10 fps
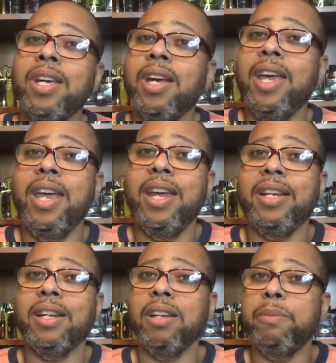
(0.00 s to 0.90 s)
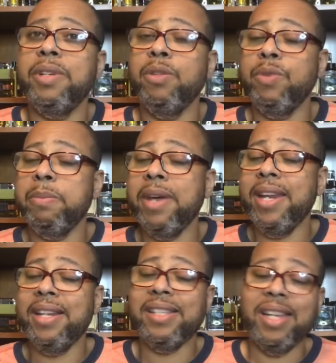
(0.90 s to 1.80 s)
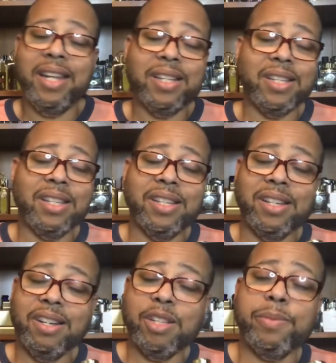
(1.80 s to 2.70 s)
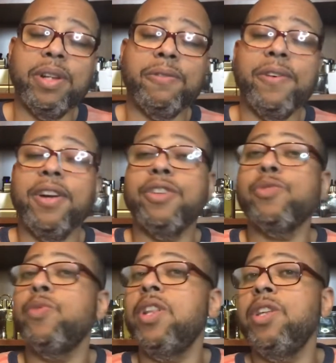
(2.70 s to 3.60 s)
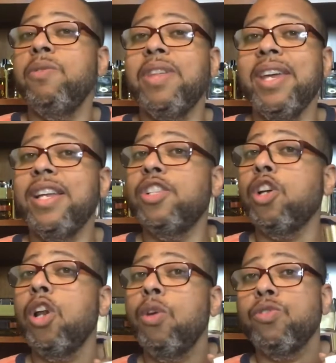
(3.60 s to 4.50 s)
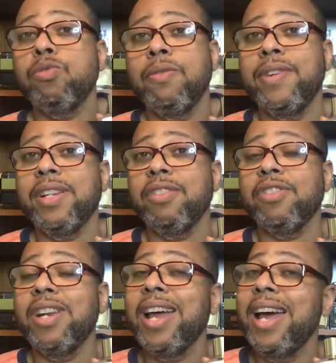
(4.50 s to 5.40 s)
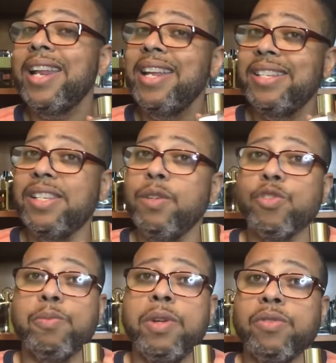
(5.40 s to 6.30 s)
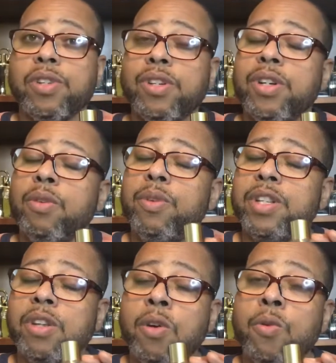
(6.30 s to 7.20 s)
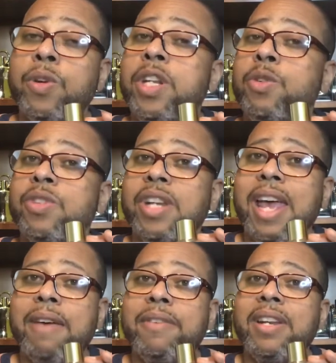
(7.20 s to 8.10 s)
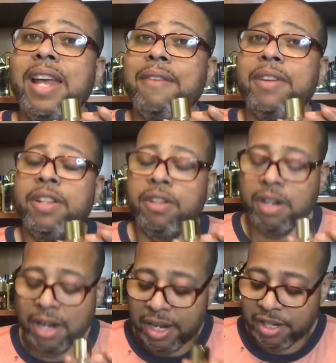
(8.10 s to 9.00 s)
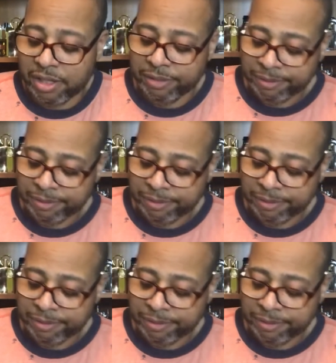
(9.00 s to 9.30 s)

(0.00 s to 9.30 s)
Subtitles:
And Club Dinner We Man Intense is a good smelling fragrance. Whether you think it's close to Aventus or not, it still smells good on its own, and you should have it and have it in your collection.